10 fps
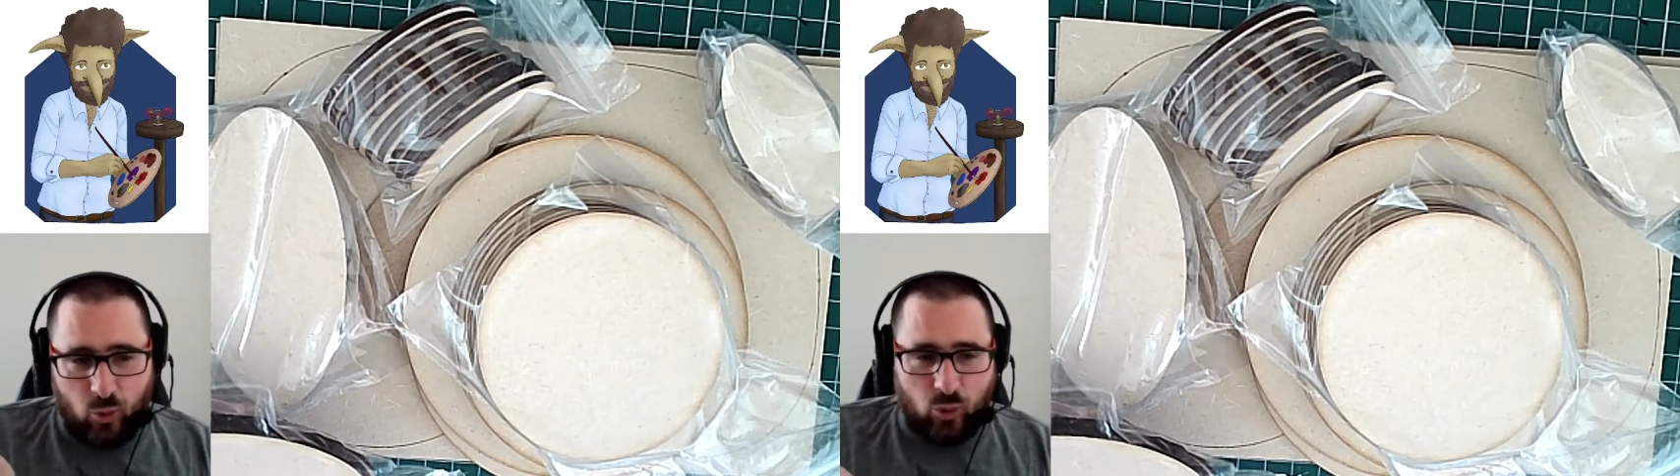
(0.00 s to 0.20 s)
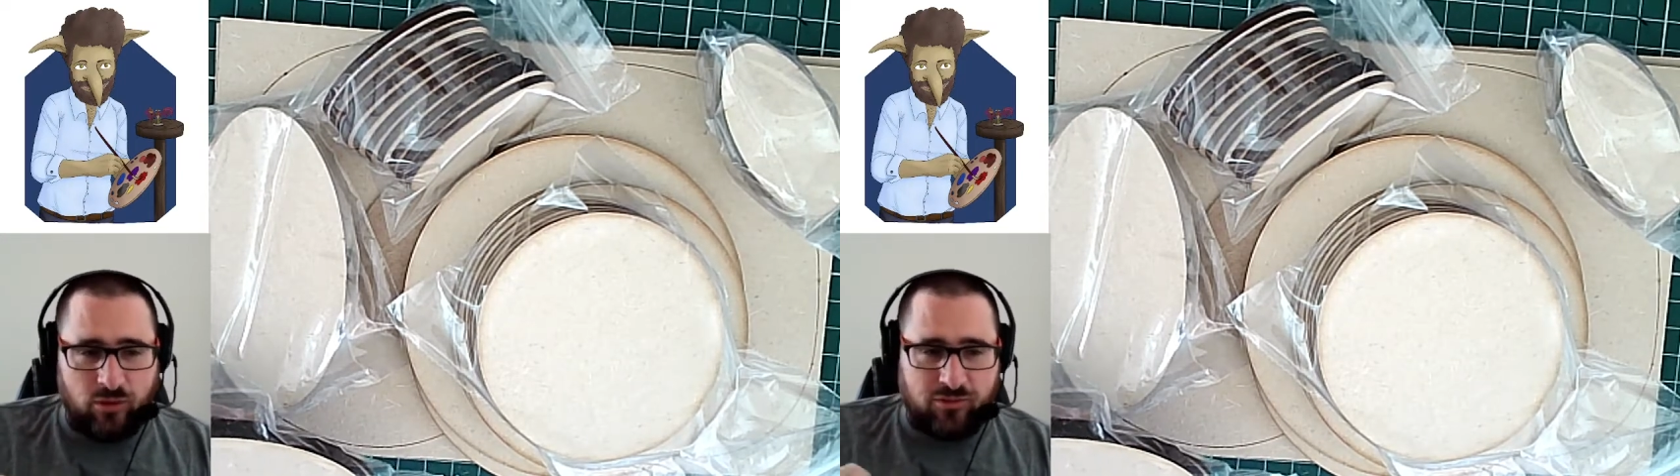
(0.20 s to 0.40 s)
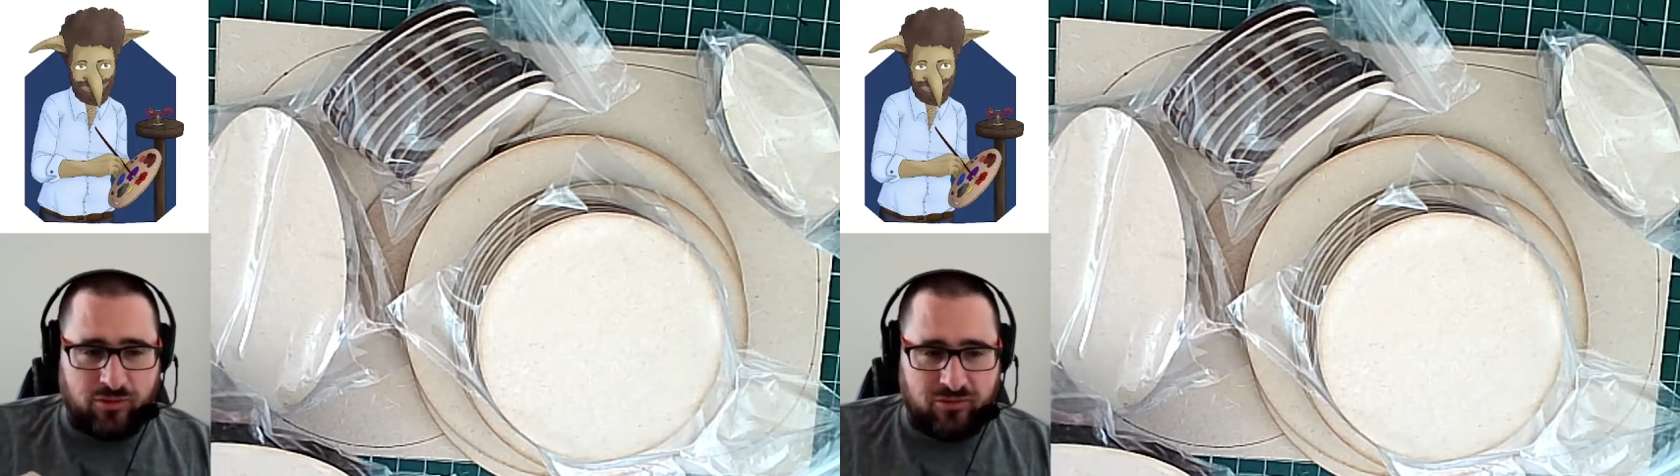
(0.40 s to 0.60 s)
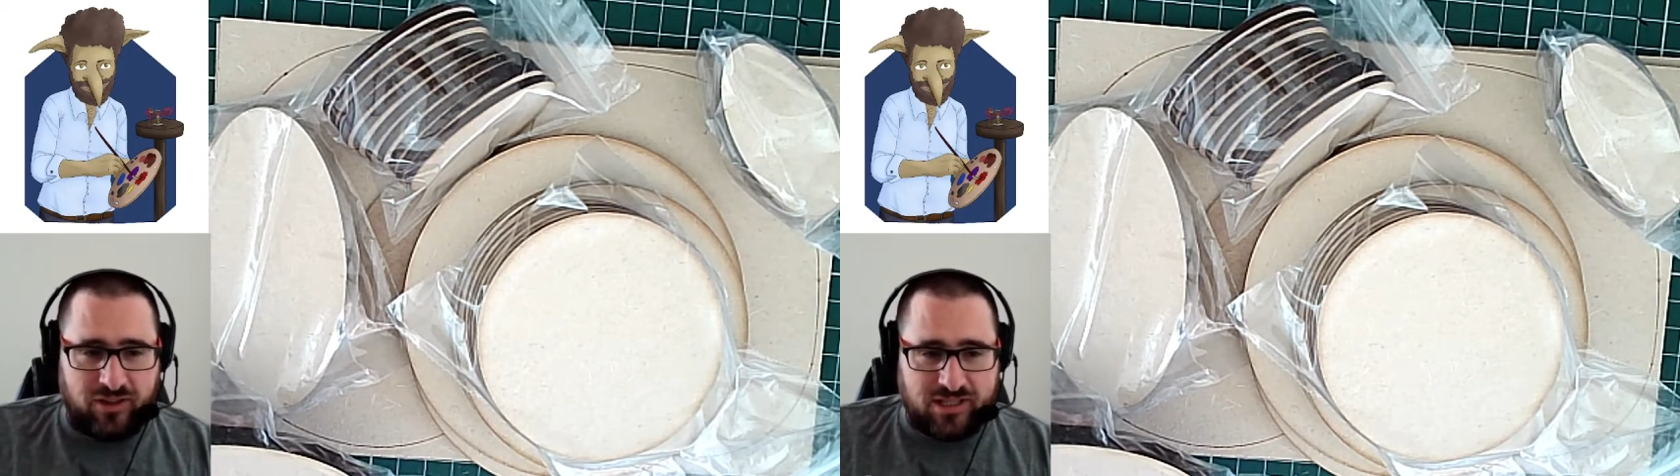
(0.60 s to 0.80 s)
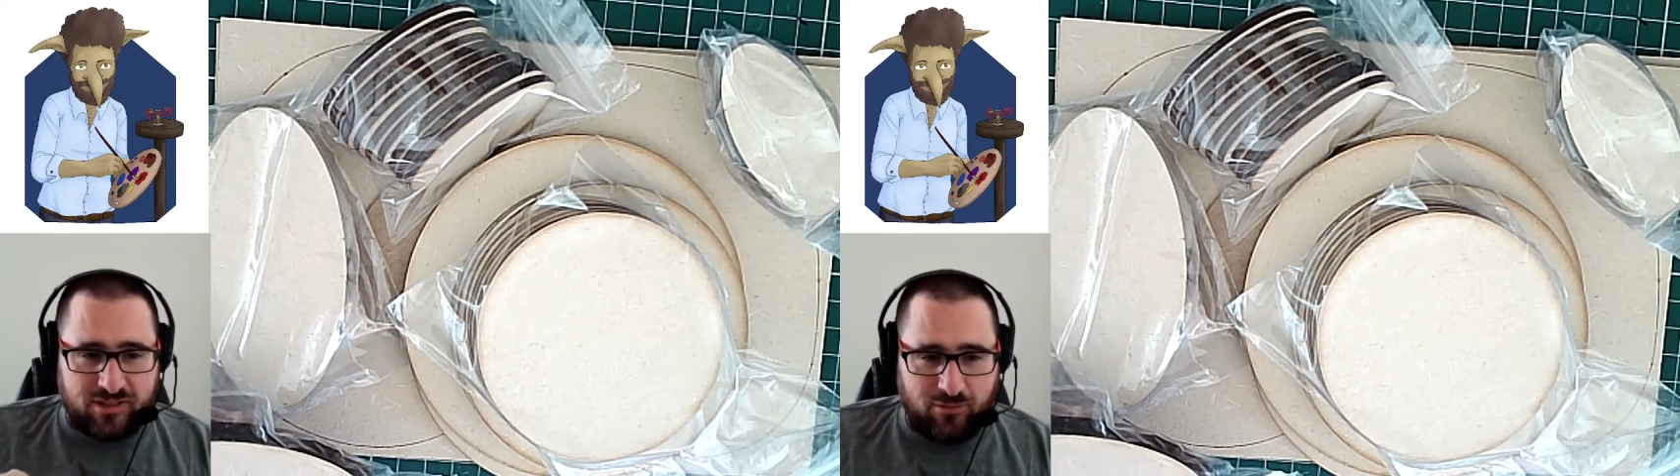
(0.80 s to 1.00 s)
all of the
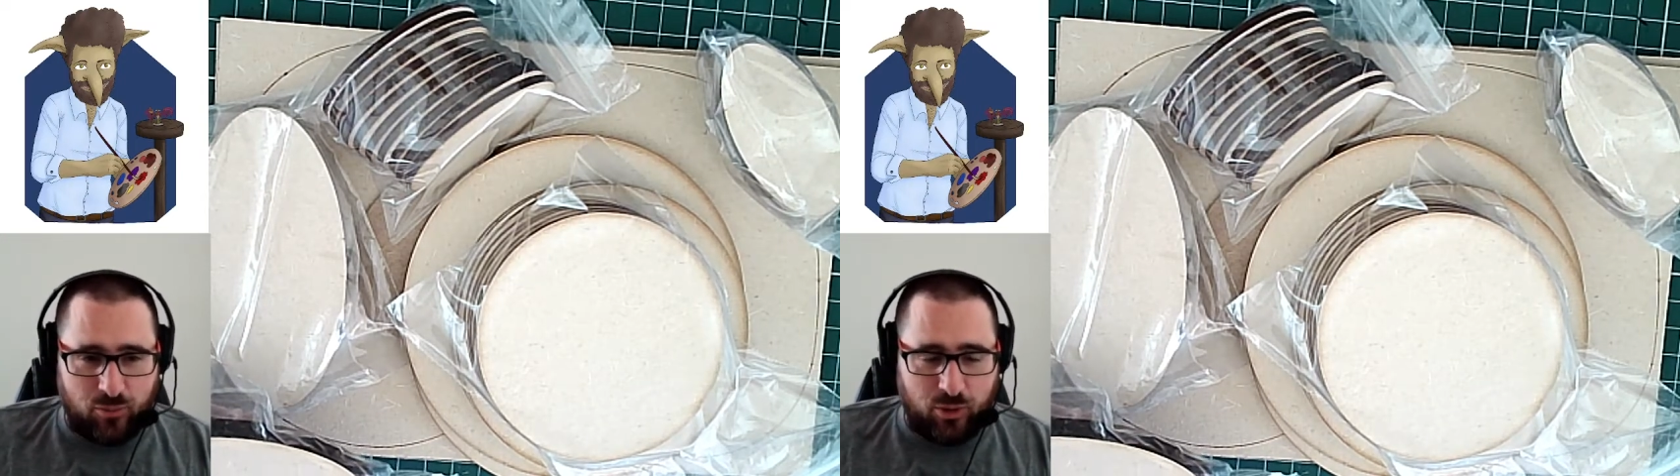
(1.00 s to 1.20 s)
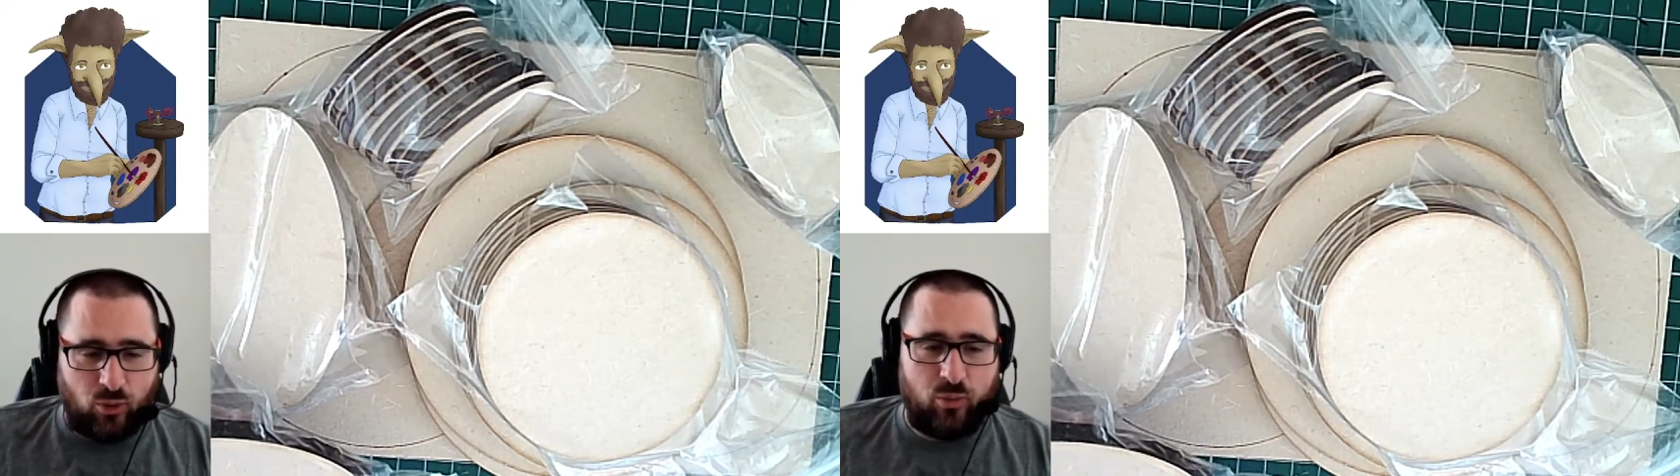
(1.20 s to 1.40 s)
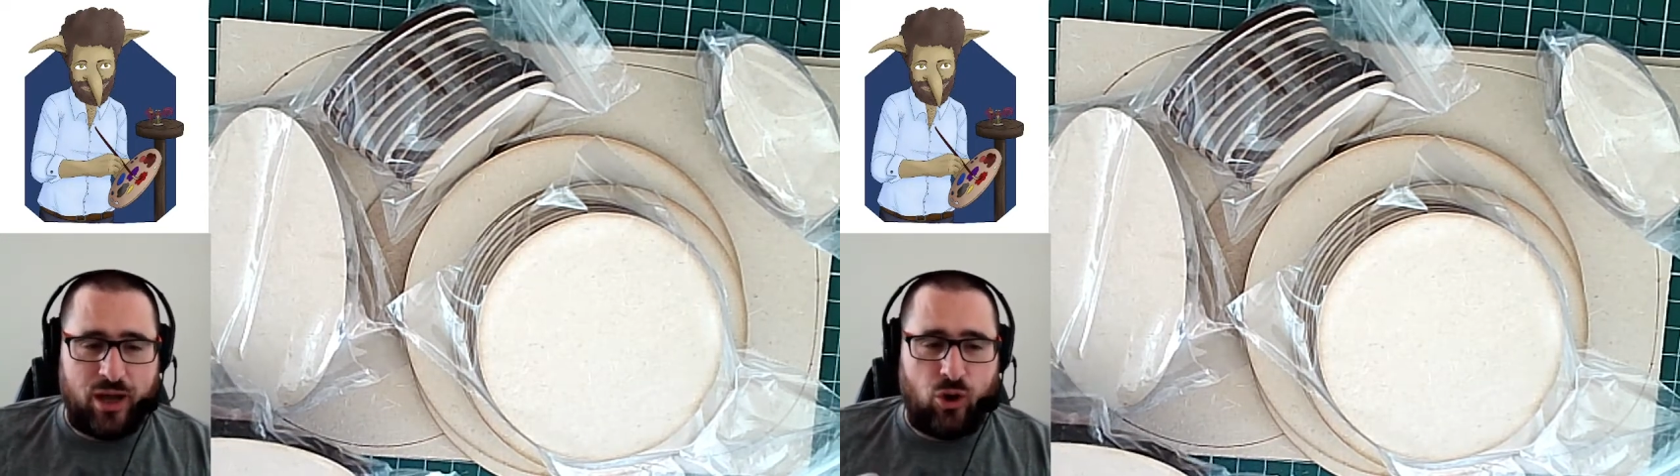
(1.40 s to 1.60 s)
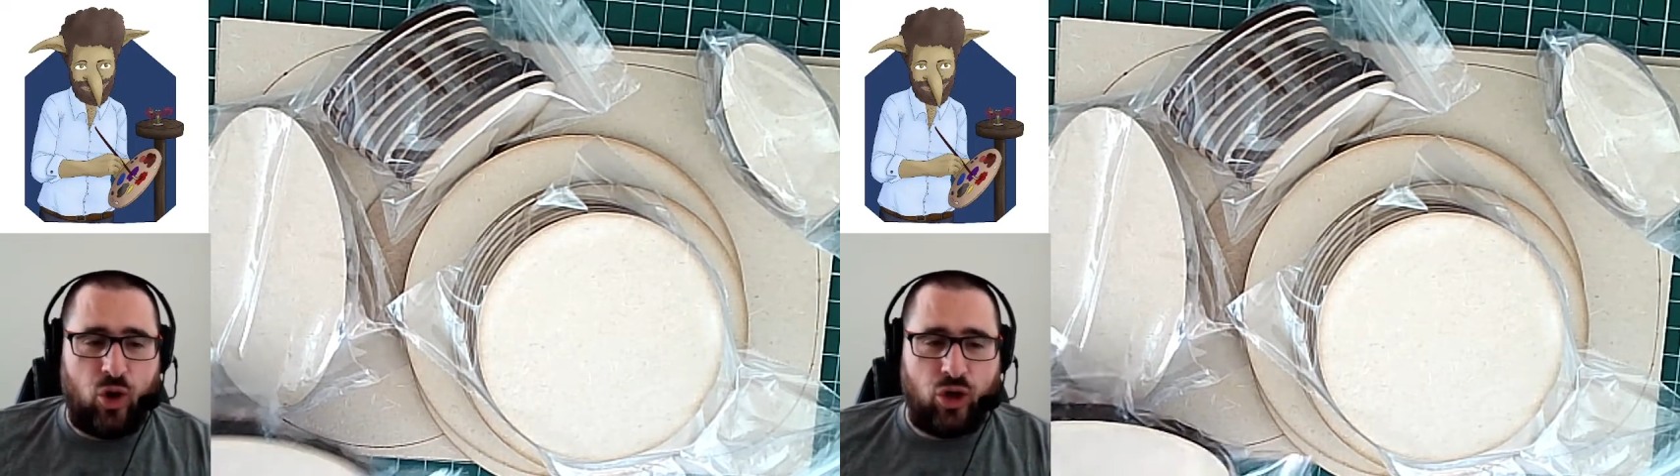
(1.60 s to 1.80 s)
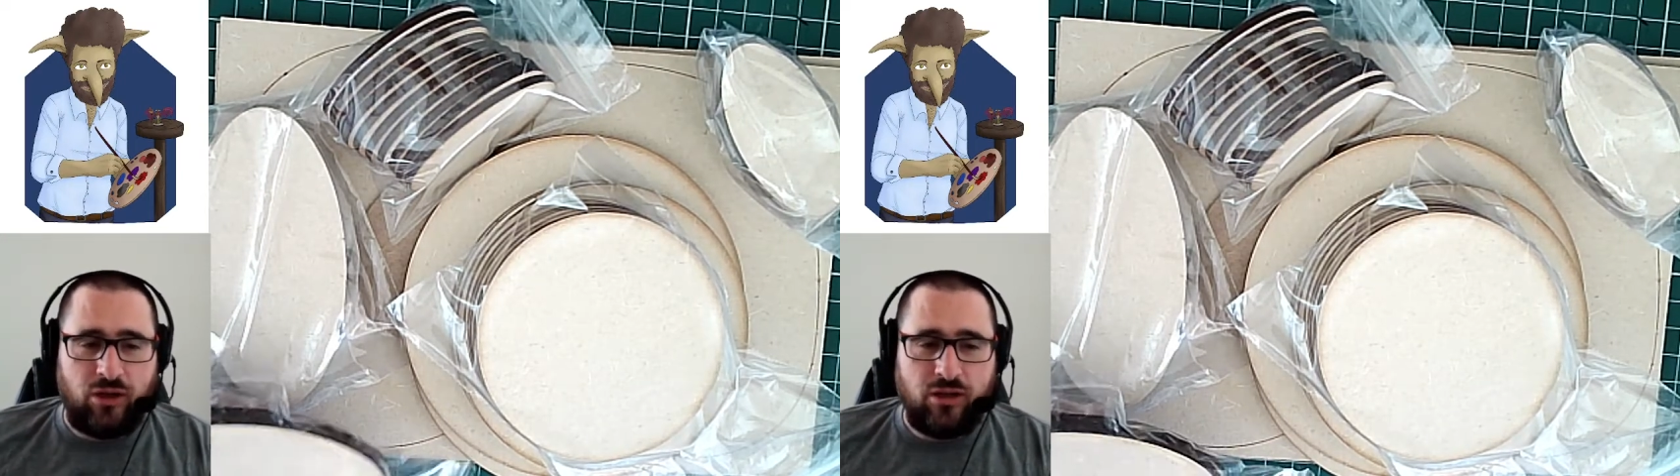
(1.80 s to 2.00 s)
feet of the polar bear on,